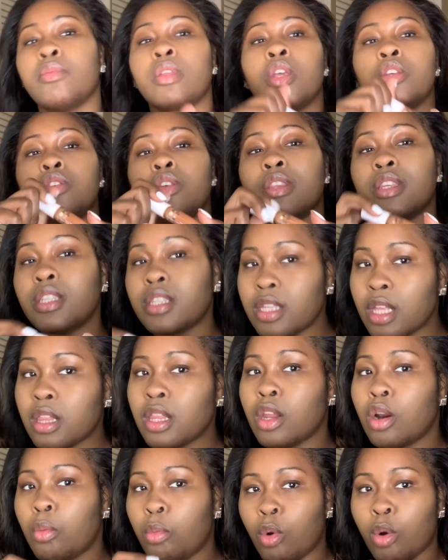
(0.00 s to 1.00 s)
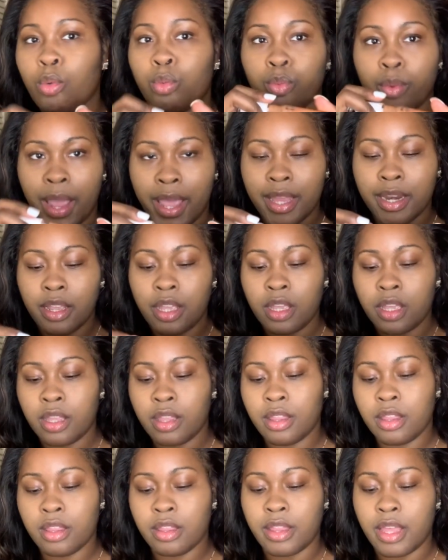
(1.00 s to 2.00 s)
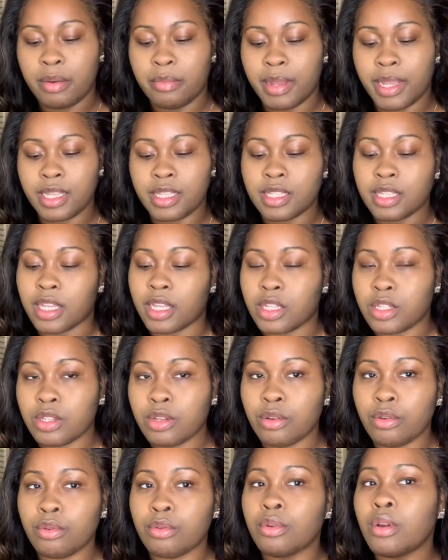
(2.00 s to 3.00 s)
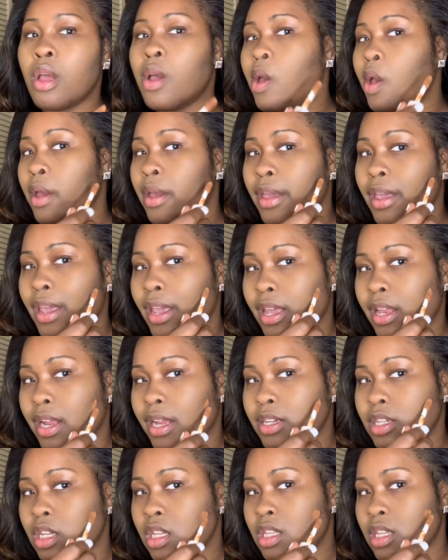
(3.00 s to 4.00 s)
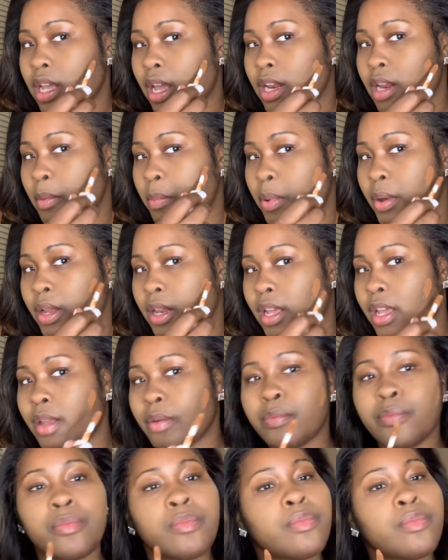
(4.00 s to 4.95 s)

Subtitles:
So this is a little more red than my skin tone, and I just kind of put it